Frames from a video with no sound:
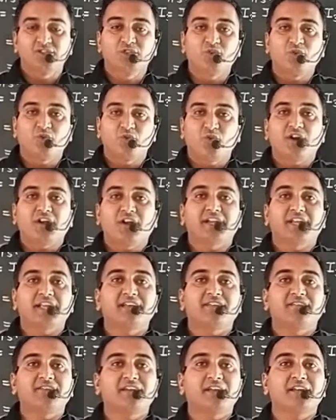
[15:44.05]
So
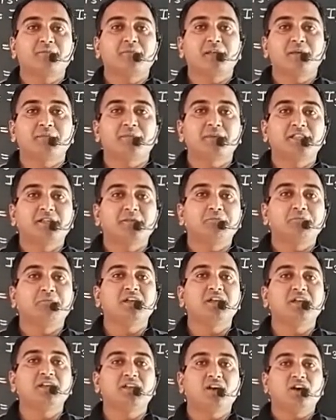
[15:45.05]
whatever may be the
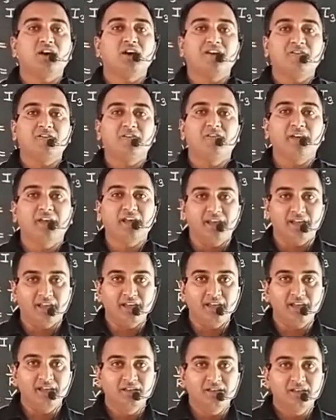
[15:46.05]
mean or
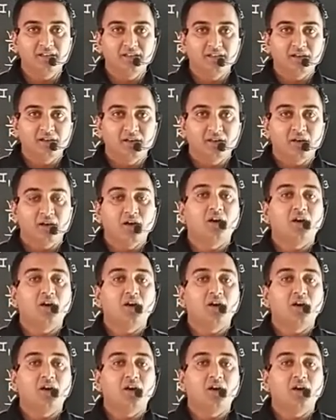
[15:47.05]
way